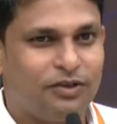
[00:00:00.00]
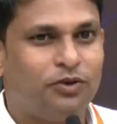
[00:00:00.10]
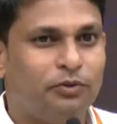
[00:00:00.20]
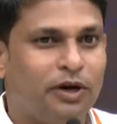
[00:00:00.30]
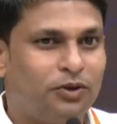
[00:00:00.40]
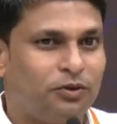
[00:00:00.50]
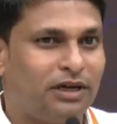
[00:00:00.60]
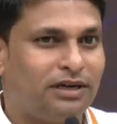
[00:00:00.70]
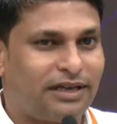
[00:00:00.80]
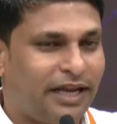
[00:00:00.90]
You
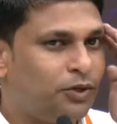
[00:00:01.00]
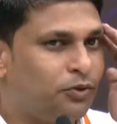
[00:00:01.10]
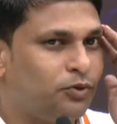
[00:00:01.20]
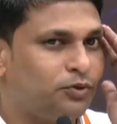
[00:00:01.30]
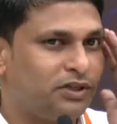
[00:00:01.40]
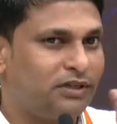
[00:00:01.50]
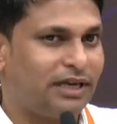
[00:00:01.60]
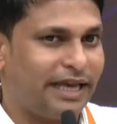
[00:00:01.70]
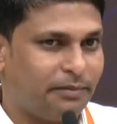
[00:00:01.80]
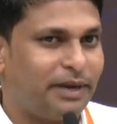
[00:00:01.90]
are trying to use it
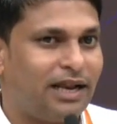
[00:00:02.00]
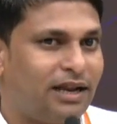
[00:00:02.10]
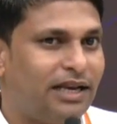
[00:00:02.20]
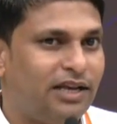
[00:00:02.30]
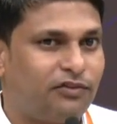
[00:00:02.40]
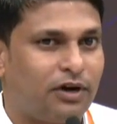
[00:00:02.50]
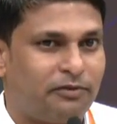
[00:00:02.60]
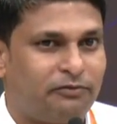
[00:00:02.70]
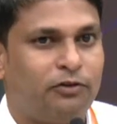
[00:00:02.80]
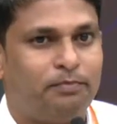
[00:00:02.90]
like a banana leaf or a
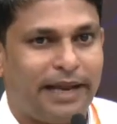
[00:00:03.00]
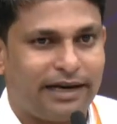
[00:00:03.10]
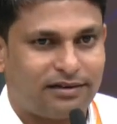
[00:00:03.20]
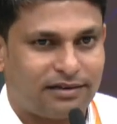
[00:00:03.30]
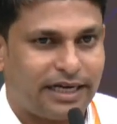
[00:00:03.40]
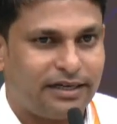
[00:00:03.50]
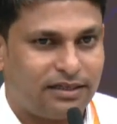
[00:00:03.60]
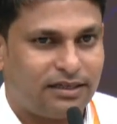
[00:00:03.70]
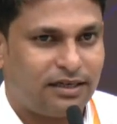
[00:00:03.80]
food plate, correct?